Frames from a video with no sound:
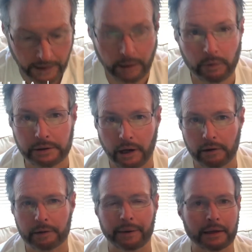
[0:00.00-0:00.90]
We're
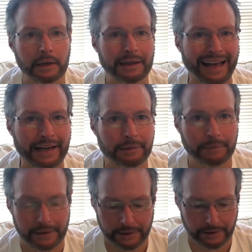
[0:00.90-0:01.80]
talking about
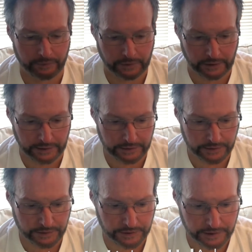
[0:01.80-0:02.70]
alignment in
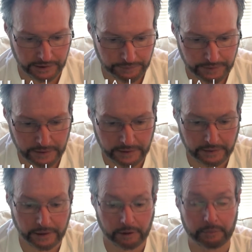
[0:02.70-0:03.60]
relationships,
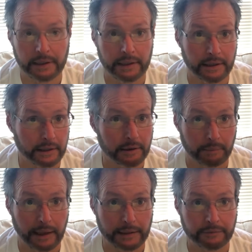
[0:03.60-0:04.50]
and there are many in the
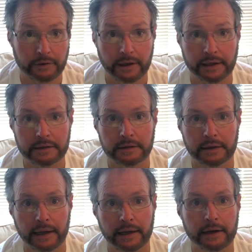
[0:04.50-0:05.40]
body of Christ that
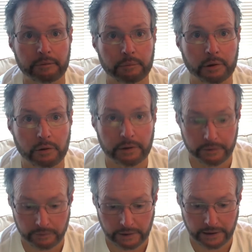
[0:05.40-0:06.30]
have
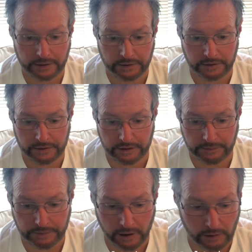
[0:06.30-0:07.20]
broken
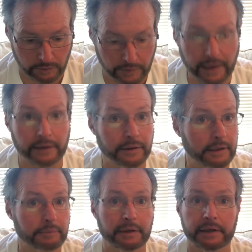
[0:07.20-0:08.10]
relationships all around
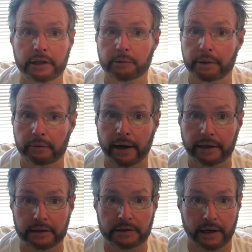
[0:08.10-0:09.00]
them that need to be
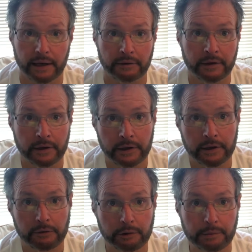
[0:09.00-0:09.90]
reconciled.
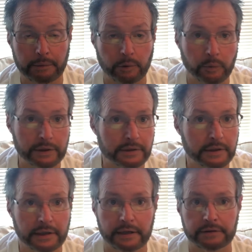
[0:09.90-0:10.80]
Remember, we
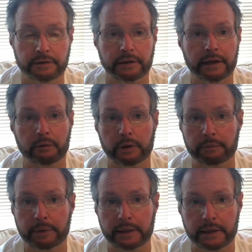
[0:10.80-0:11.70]
said yesterday
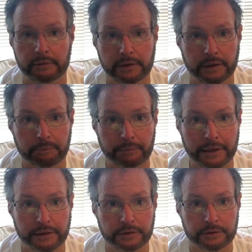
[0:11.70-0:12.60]
we've been given the
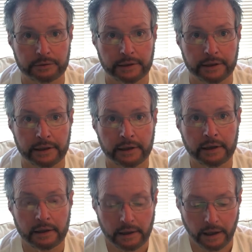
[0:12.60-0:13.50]
ministry
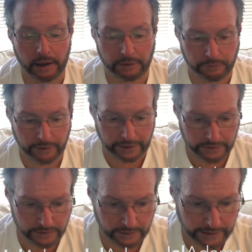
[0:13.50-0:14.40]
of
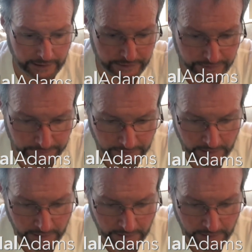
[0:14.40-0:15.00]
reconciliation.